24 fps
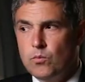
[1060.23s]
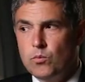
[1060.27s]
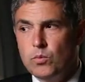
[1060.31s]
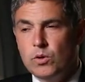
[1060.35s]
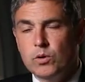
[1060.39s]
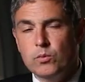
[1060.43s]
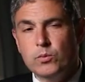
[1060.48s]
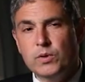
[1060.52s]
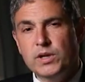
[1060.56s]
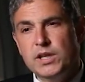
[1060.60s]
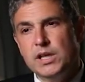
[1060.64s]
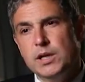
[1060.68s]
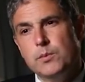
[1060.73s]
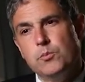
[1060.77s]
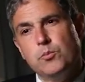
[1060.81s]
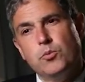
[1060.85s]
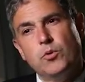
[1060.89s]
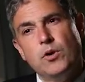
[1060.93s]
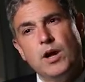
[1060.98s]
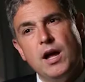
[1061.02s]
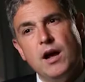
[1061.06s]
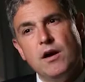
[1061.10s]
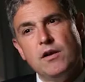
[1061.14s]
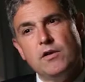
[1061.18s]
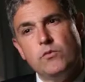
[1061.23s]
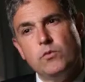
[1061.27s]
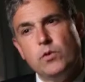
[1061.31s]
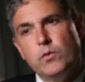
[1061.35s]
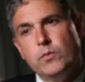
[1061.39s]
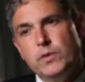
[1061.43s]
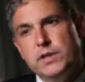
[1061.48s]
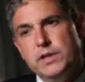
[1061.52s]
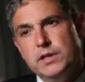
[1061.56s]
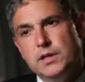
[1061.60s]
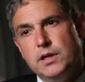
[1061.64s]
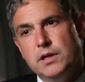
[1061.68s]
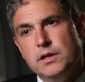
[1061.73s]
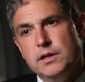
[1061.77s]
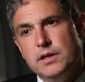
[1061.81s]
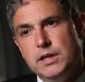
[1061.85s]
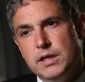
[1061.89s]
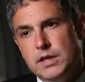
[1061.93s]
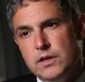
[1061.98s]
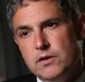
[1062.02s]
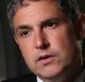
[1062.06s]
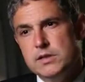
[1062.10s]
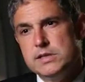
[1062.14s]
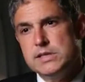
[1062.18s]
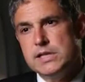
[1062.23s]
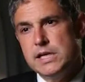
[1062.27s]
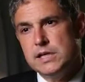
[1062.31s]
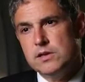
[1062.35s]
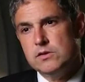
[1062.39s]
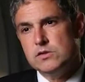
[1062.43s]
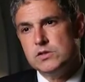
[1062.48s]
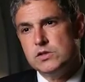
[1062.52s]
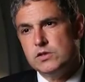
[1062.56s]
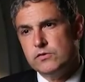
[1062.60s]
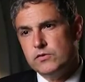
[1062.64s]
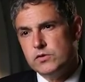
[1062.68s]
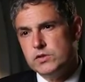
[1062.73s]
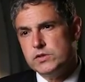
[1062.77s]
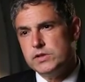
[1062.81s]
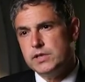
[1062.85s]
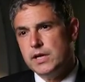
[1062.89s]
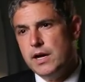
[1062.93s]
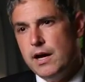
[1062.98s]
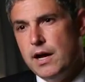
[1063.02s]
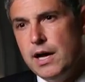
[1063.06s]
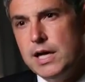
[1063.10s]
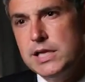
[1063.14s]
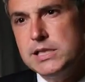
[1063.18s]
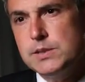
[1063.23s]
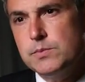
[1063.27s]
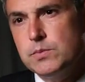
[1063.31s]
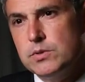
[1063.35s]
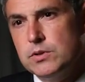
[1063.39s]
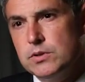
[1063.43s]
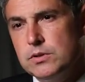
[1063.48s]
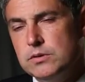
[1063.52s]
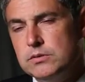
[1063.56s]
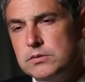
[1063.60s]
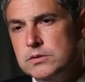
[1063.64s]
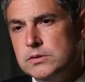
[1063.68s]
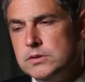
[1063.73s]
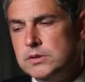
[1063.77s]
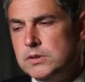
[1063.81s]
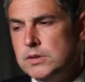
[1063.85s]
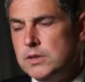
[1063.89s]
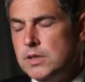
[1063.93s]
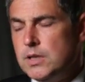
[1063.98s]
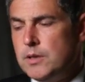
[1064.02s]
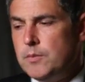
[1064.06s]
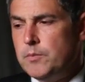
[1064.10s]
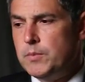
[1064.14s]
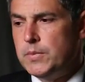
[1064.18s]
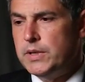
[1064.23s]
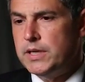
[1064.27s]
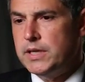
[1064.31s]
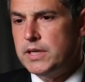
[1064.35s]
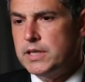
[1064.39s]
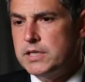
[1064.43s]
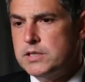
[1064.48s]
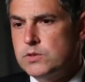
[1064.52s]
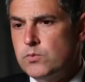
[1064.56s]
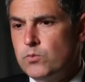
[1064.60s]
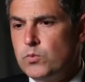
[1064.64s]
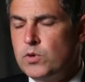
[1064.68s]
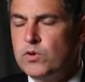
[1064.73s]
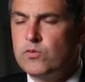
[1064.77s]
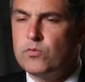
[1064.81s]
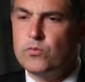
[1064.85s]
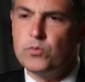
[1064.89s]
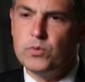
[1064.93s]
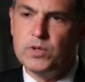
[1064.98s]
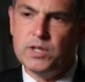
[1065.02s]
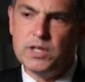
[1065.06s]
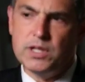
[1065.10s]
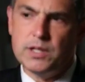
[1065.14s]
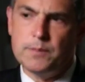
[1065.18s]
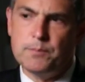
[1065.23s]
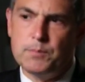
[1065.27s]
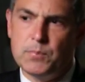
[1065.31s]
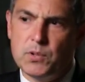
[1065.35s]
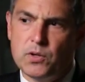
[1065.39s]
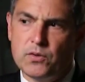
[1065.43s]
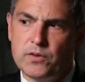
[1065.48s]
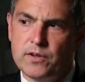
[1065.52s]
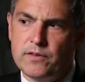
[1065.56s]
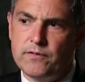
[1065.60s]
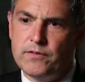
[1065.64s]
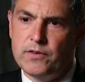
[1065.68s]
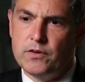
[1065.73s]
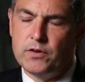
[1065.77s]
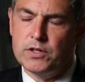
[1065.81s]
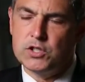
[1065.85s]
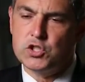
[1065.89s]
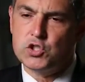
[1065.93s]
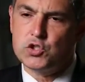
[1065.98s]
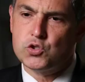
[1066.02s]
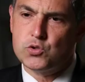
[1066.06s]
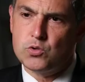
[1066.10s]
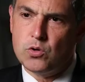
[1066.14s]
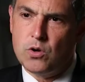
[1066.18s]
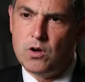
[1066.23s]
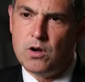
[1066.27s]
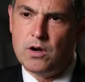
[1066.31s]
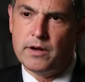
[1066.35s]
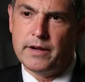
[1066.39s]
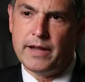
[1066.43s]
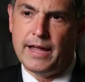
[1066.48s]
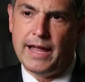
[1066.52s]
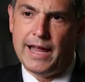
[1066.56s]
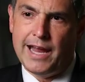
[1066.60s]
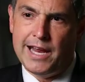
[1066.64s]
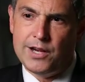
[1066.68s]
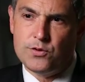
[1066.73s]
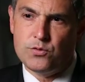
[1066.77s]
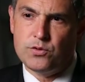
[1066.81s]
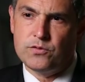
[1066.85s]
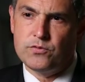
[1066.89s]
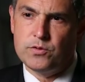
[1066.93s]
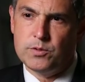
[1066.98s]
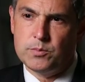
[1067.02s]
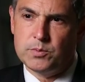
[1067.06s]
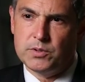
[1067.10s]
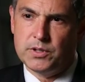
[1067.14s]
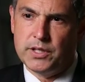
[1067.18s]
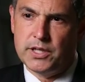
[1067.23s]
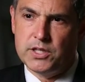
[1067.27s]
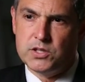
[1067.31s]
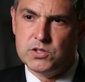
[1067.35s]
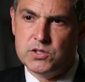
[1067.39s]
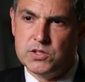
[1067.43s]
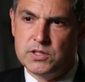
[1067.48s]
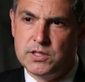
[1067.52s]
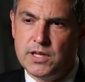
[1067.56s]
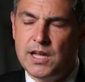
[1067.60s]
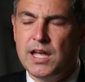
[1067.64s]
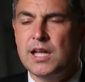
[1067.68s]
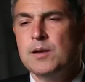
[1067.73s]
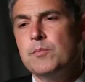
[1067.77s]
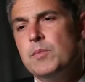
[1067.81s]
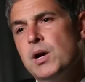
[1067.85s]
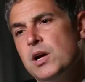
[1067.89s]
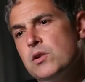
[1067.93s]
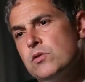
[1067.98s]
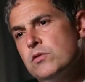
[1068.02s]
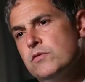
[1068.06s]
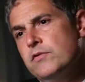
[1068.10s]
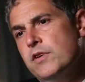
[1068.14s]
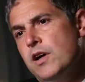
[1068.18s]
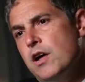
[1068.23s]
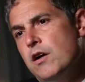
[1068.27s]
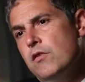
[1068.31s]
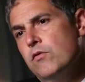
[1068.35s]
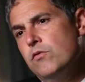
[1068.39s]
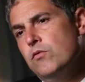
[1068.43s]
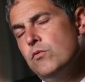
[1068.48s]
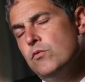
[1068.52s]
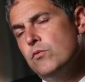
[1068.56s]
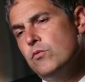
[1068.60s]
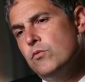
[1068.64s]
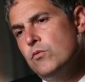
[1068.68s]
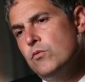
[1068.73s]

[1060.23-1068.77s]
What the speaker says: We're really proud of what we've done here at St. Lucie University Hospital because we've really built a very strong atrial fibrillation and mitral valve